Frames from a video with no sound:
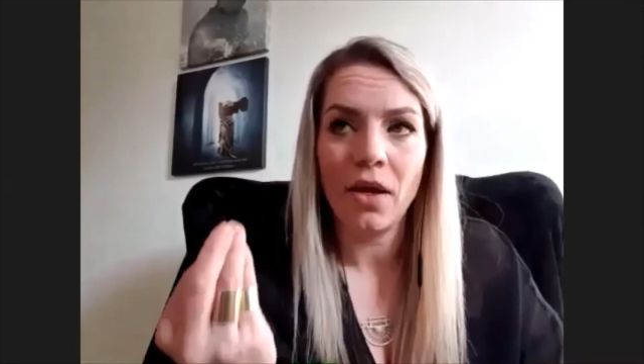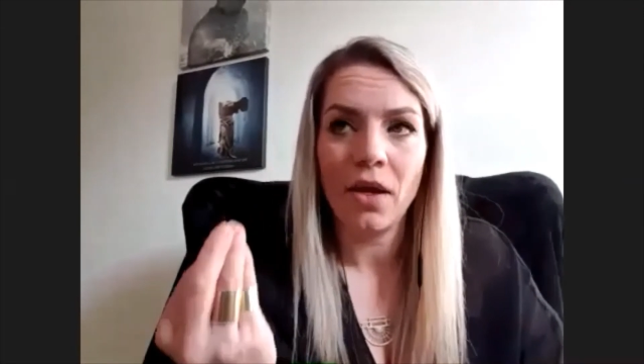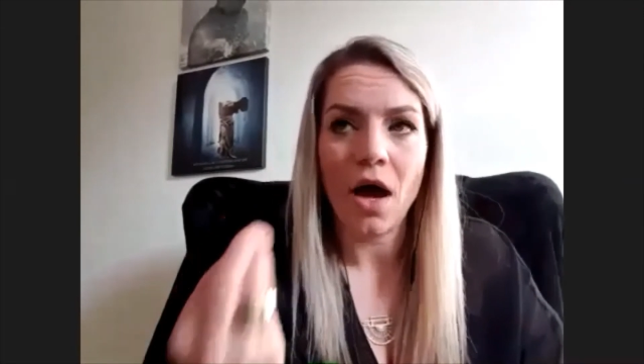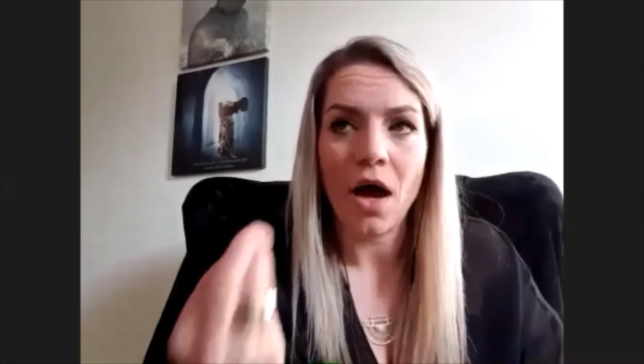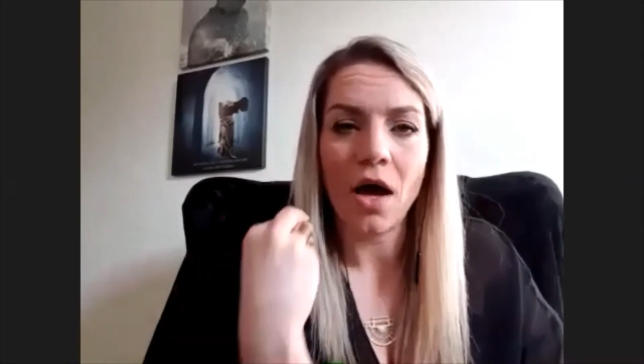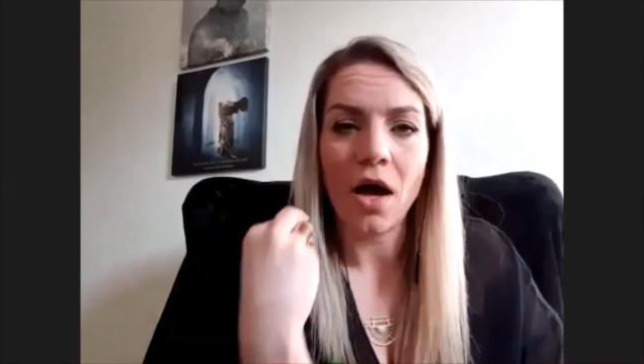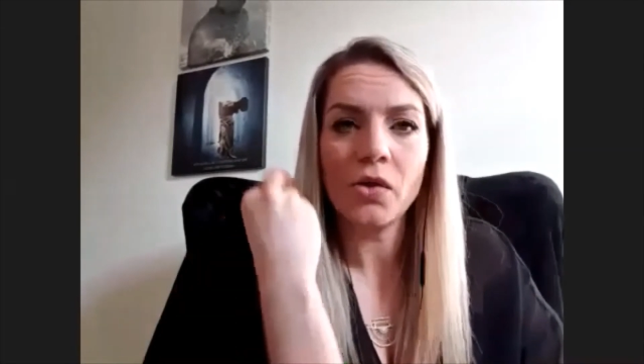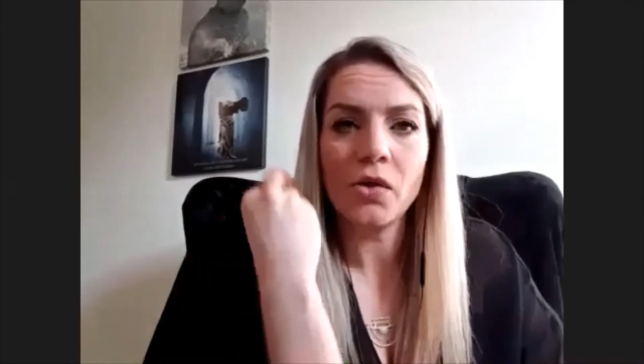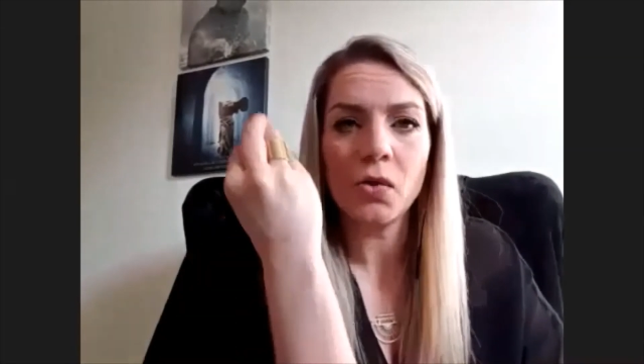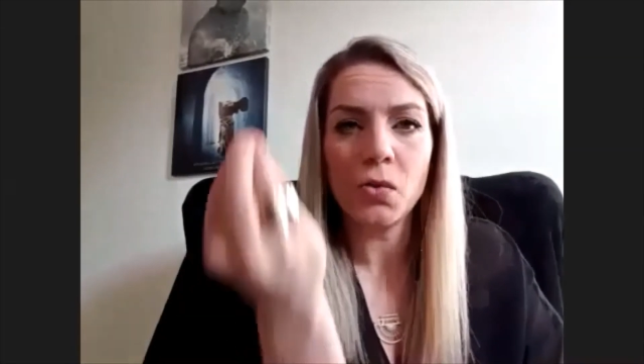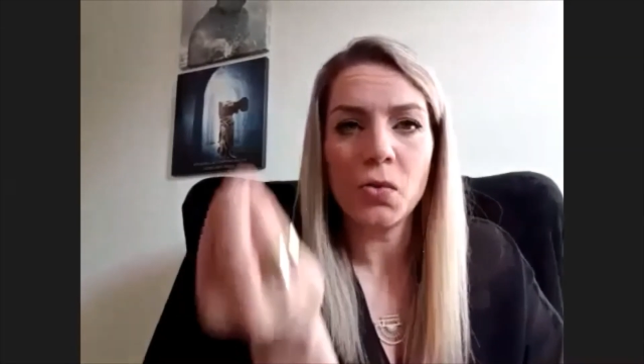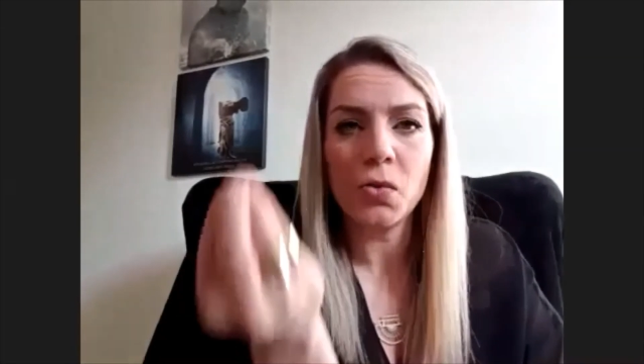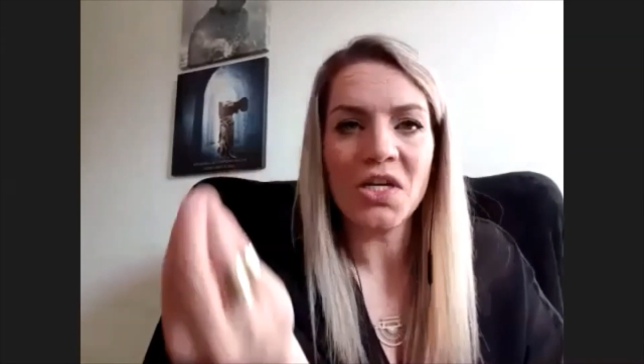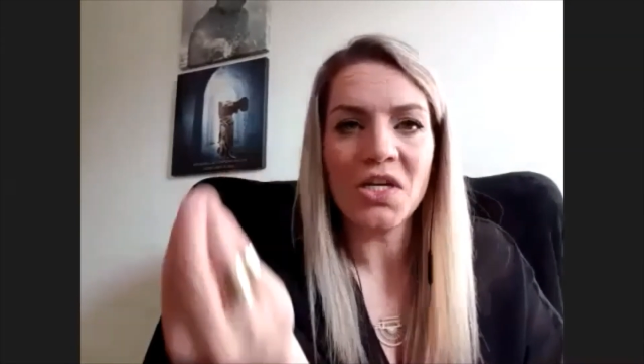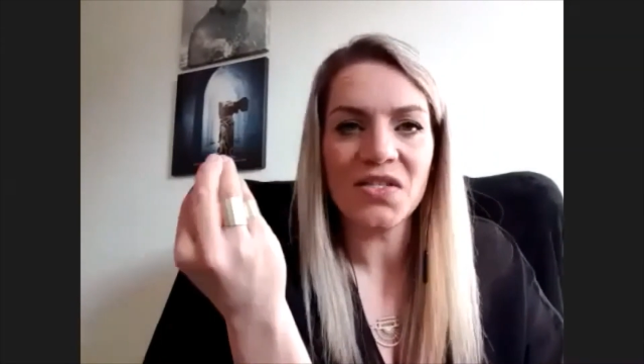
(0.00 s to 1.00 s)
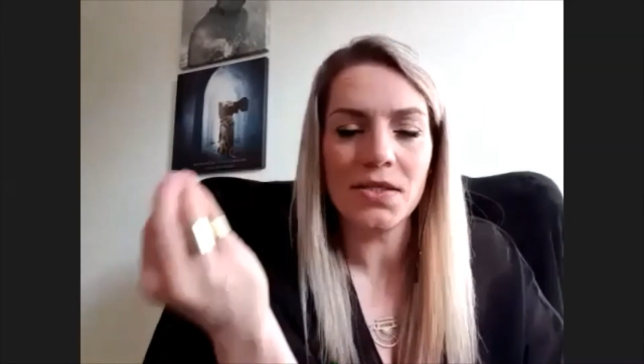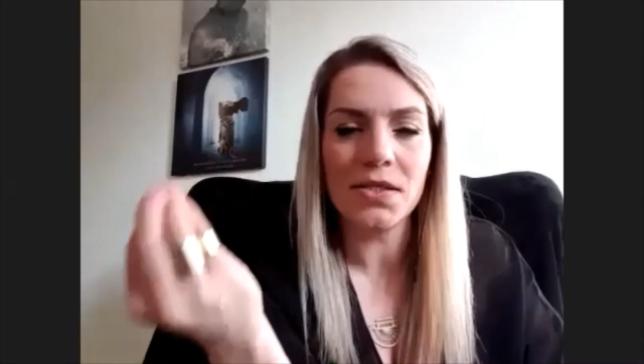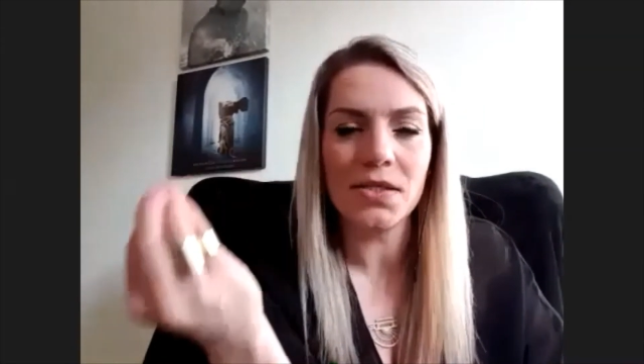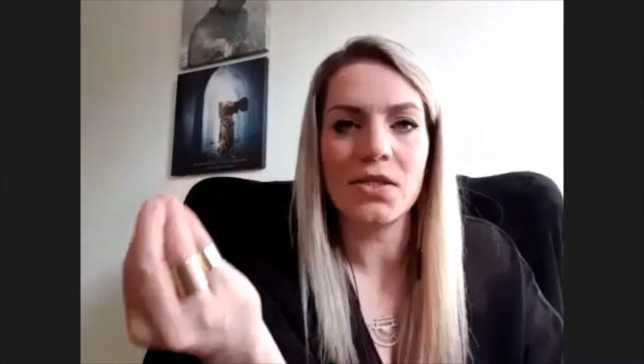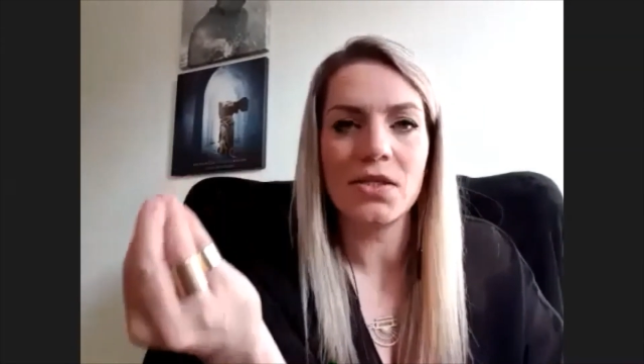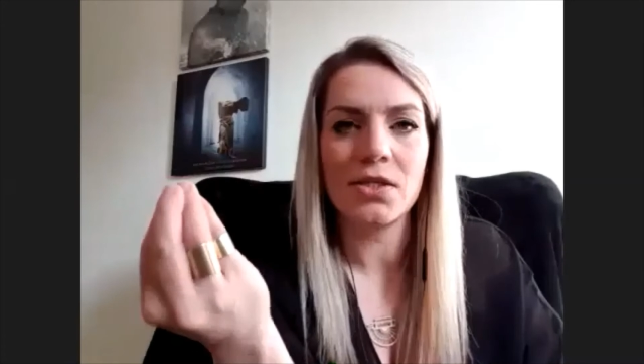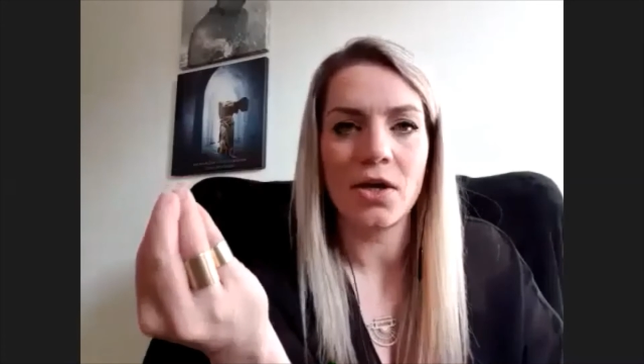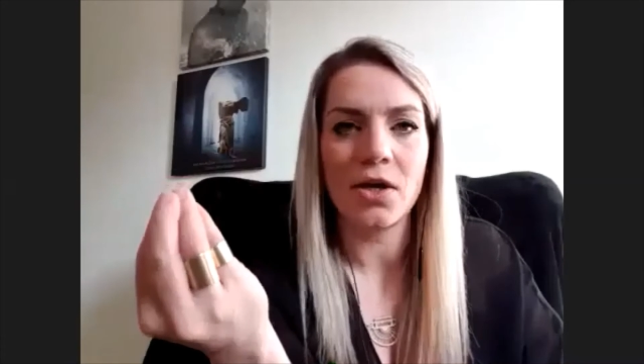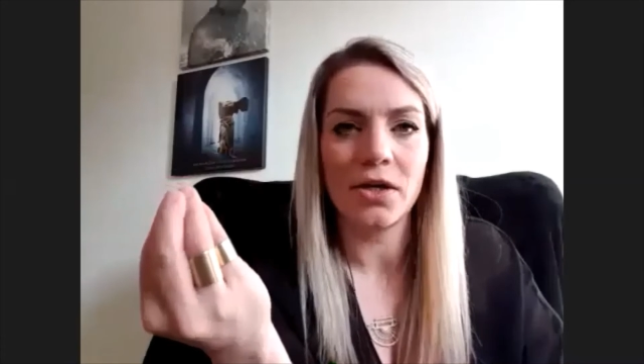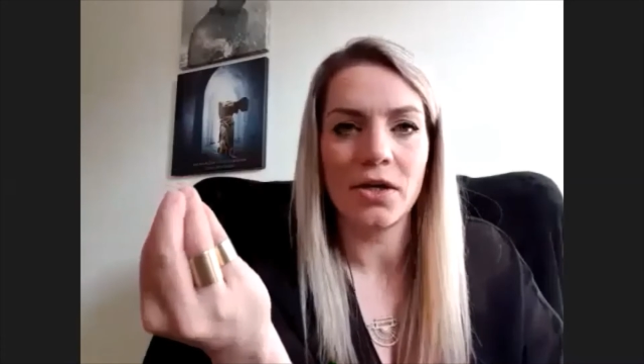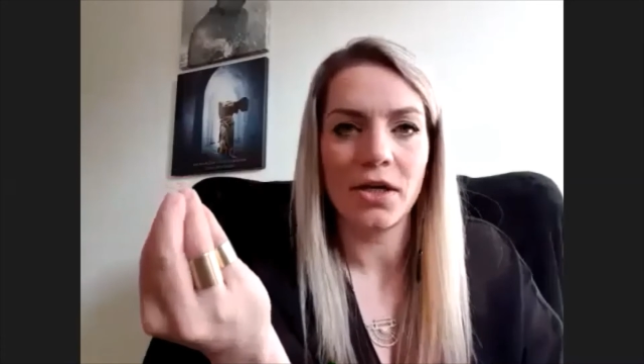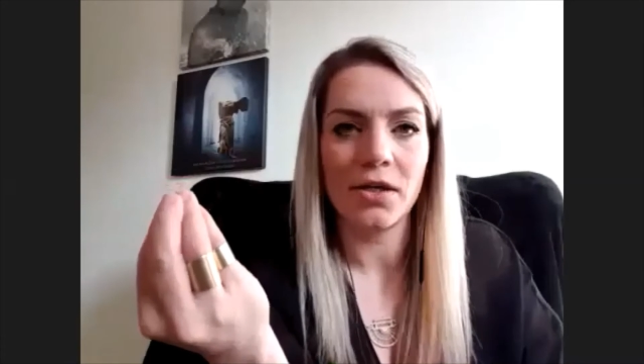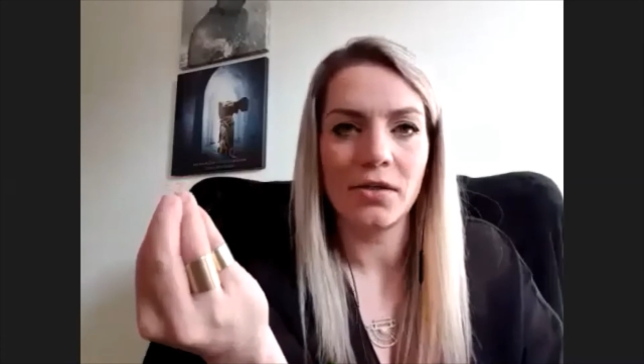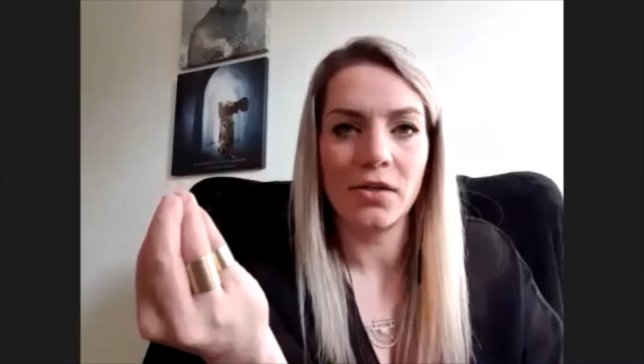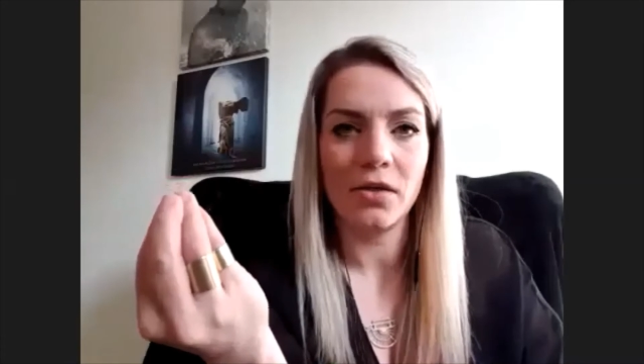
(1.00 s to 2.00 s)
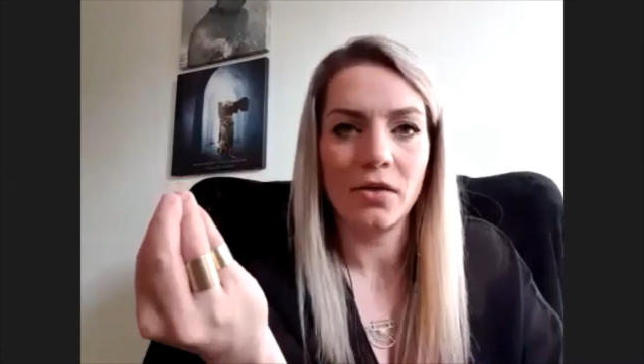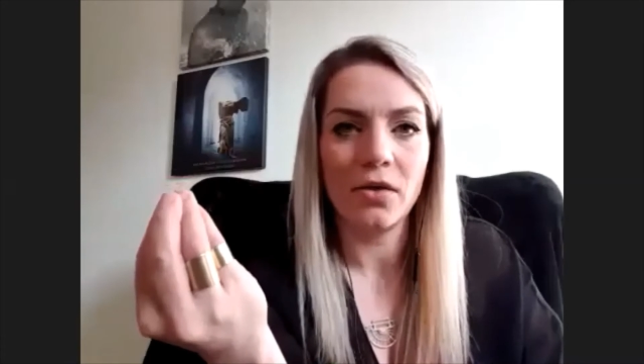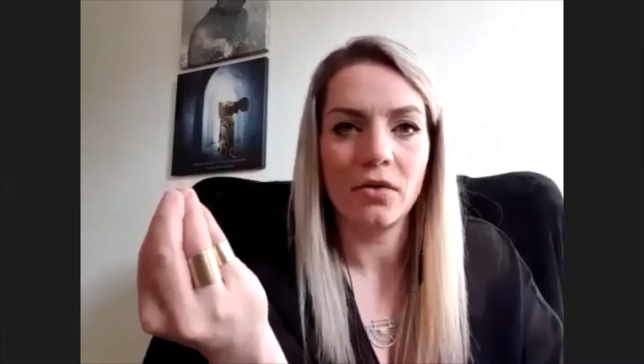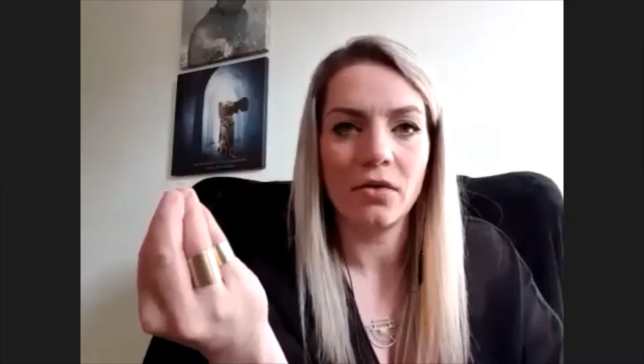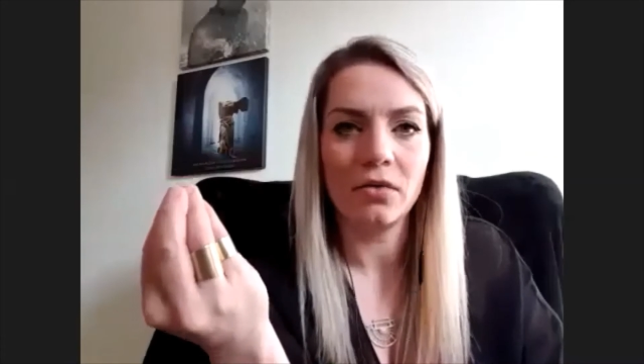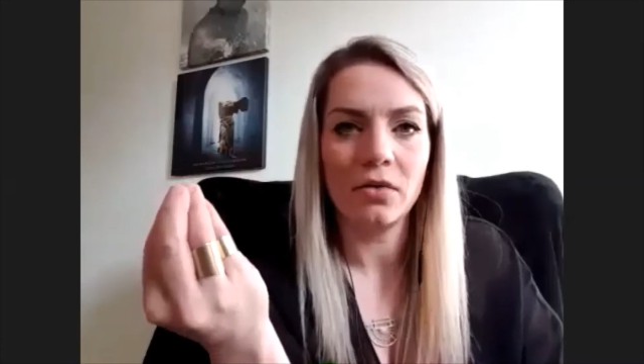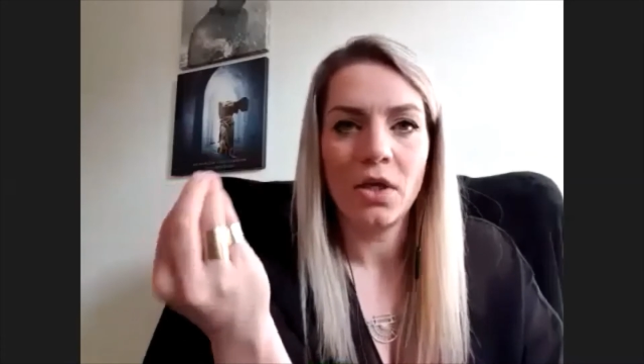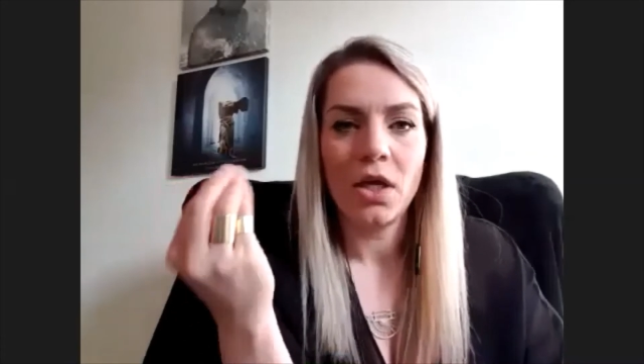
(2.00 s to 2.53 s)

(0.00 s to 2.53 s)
how you reach this target, you know?